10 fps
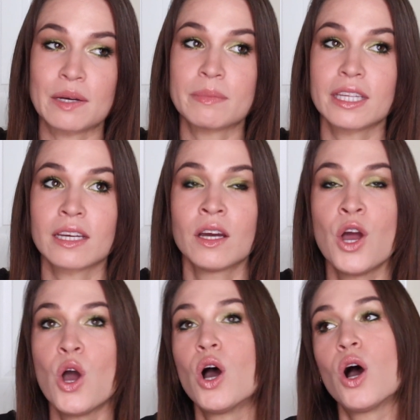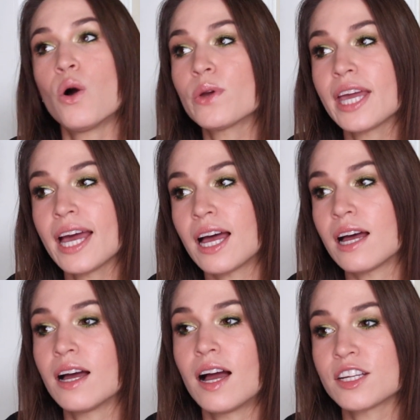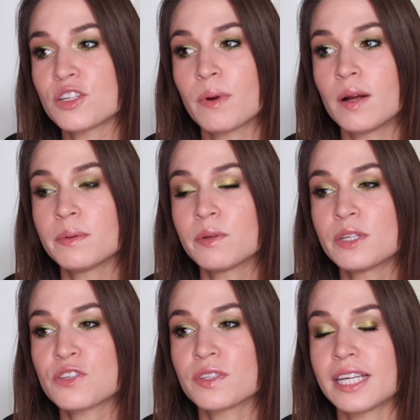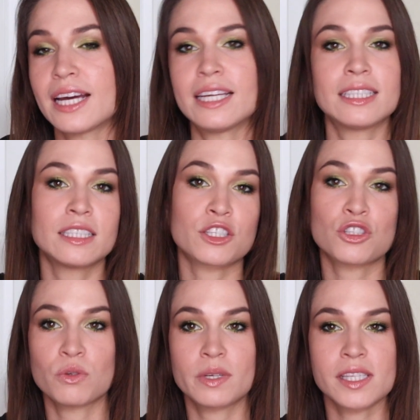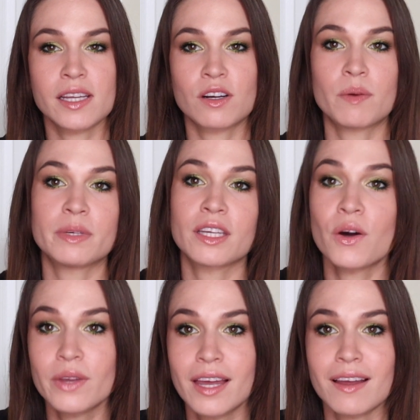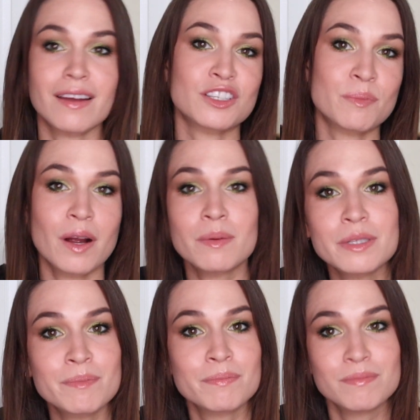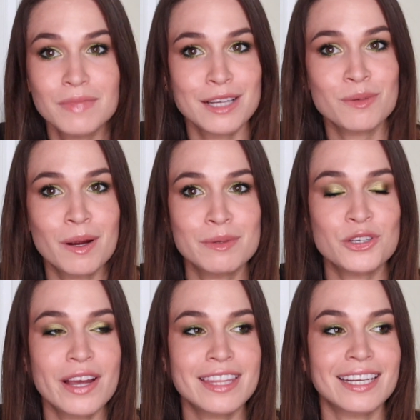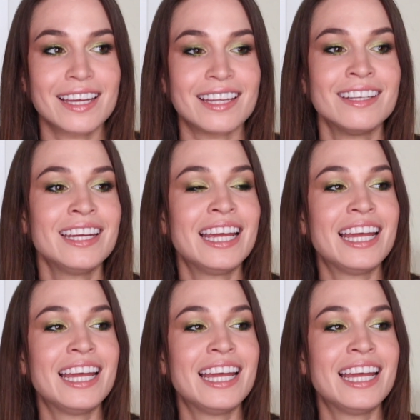I'll be like, oh yeah, I should probably reach for that. And then like 2 weeks later, I'll be like, oh yeah, I should probably try that again.